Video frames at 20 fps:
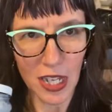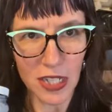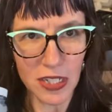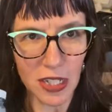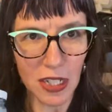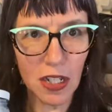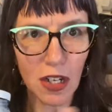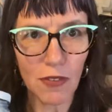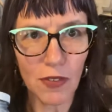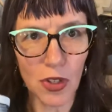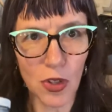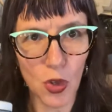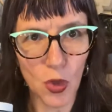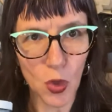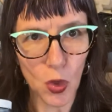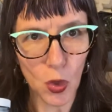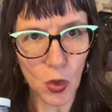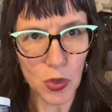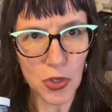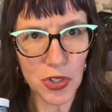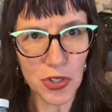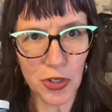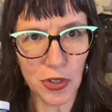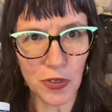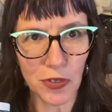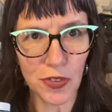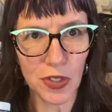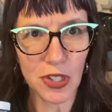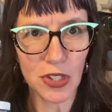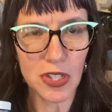I cover the whole
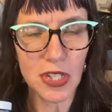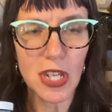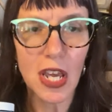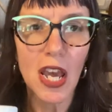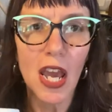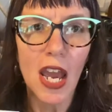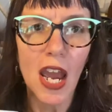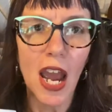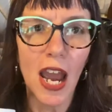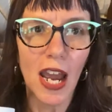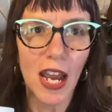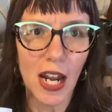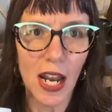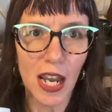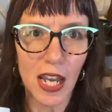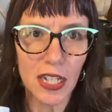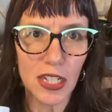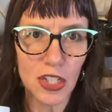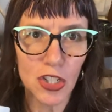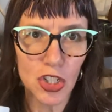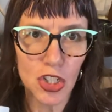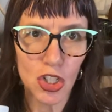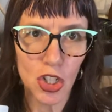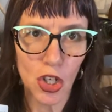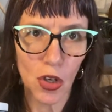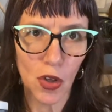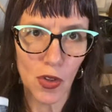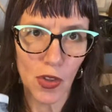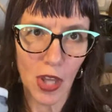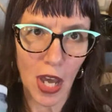surface, and I can
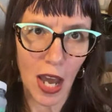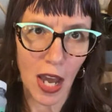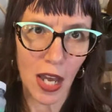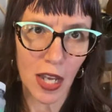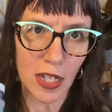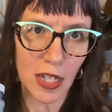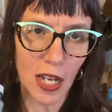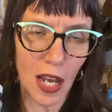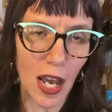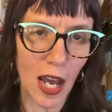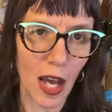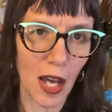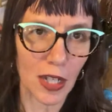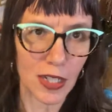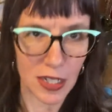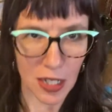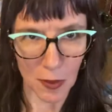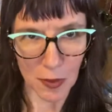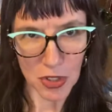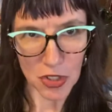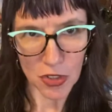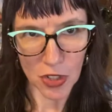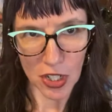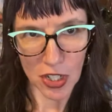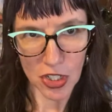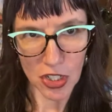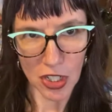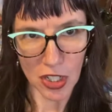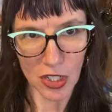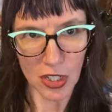show that
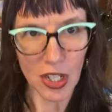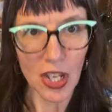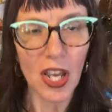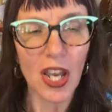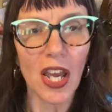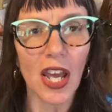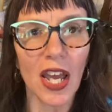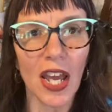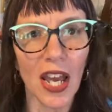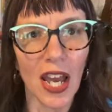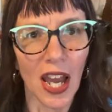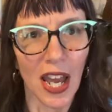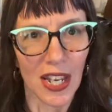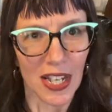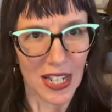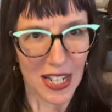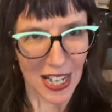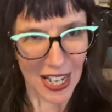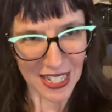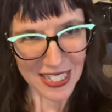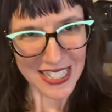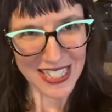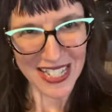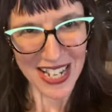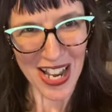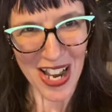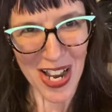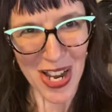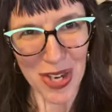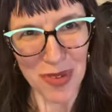demonstration next
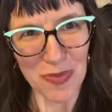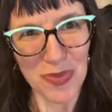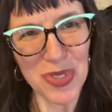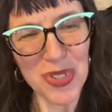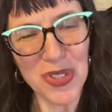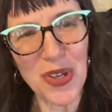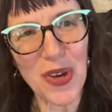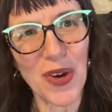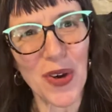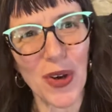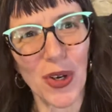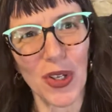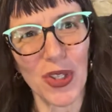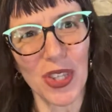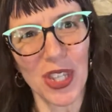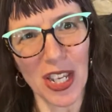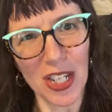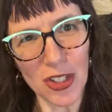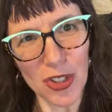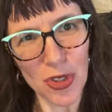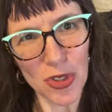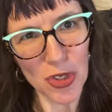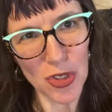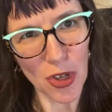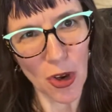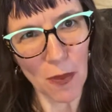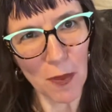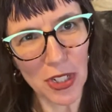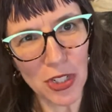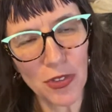time. So thank you so
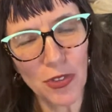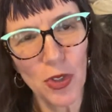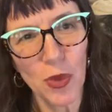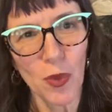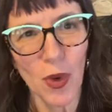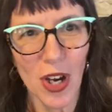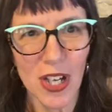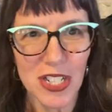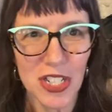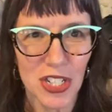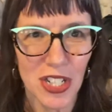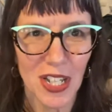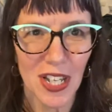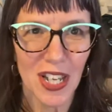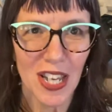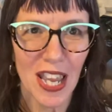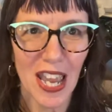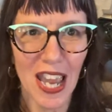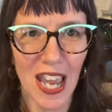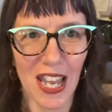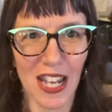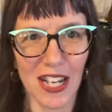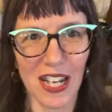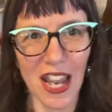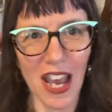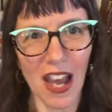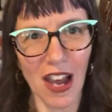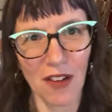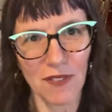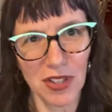much for watching, and
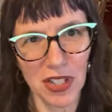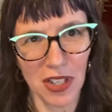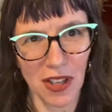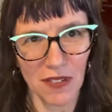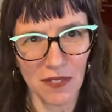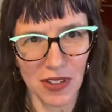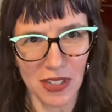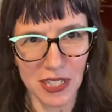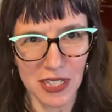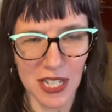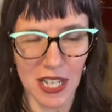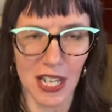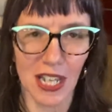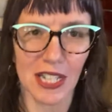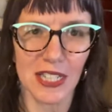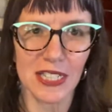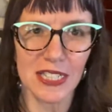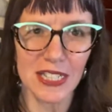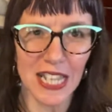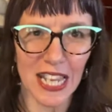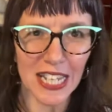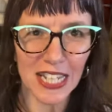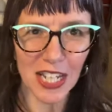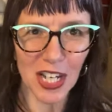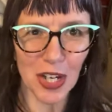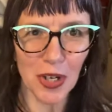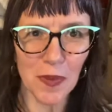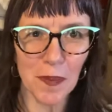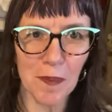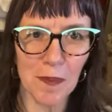have a lovely day. Take
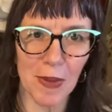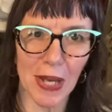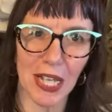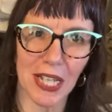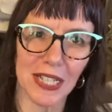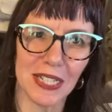care. Bye.